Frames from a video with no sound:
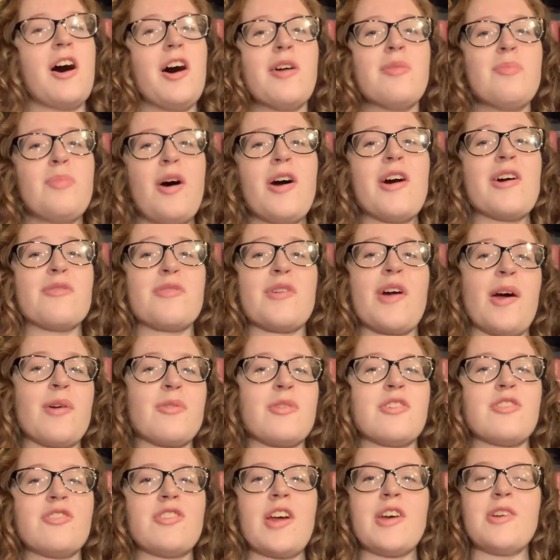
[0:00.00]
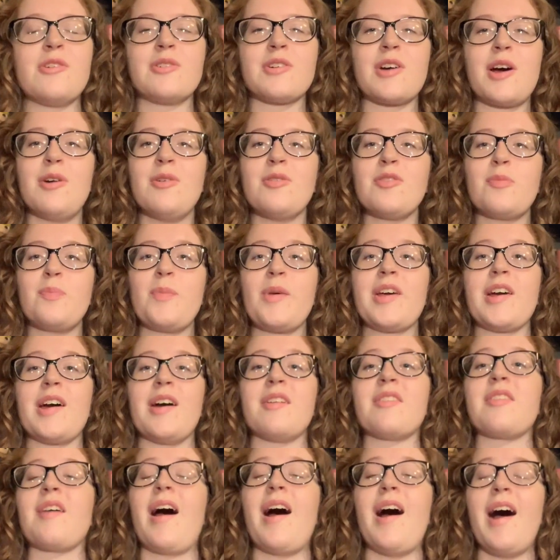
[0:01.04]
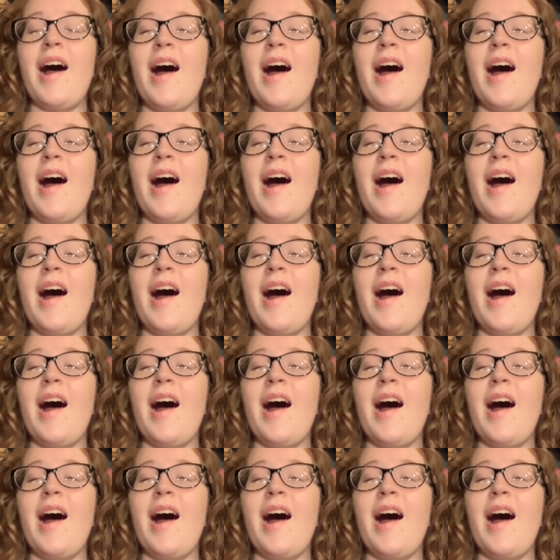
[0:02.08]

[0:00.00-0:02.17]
on par for how this channel goes because